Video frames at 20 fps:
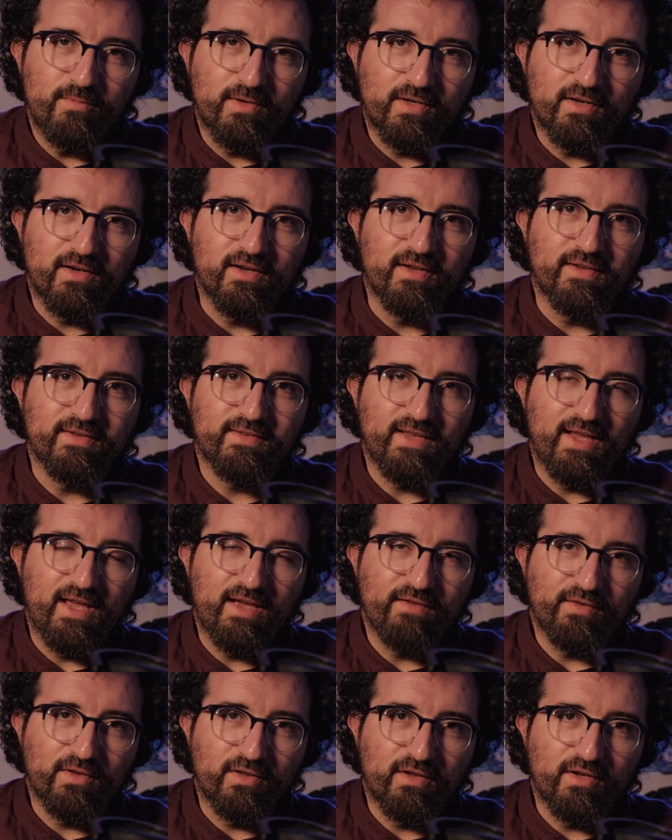because they
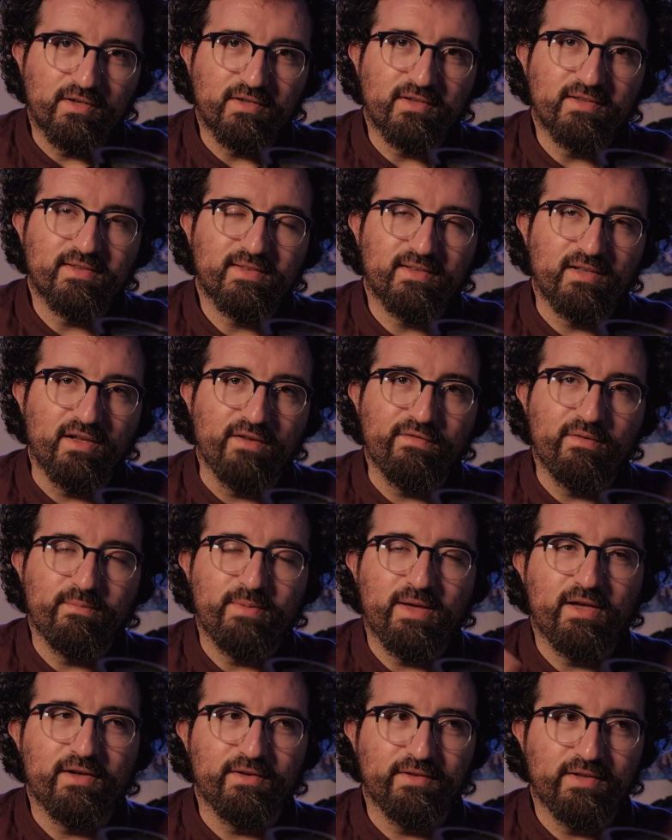have a lot of good stuff
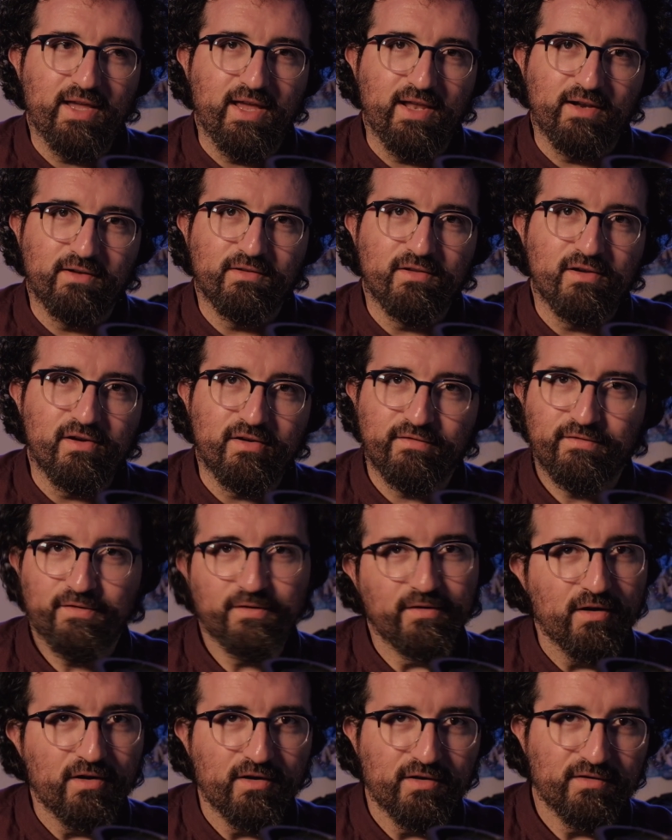about analog
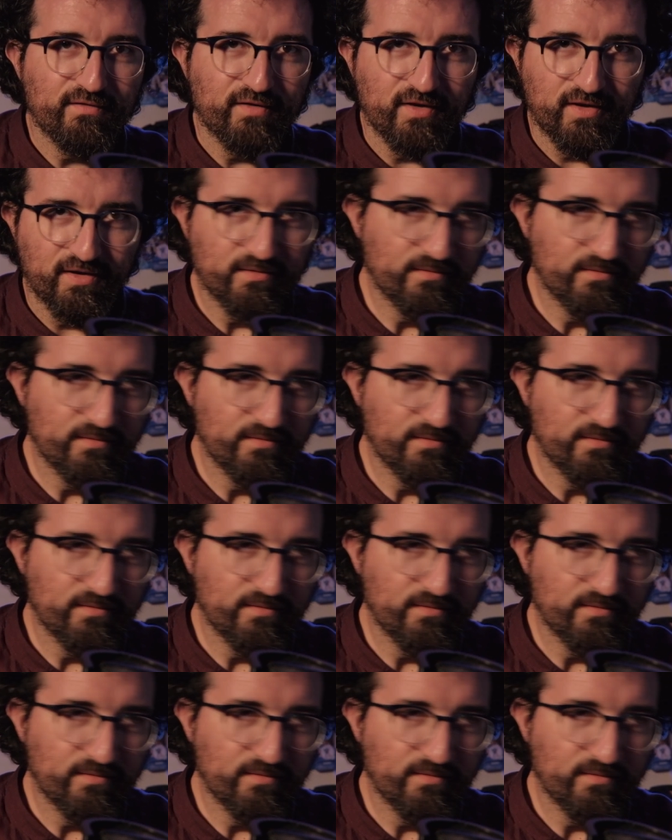photography.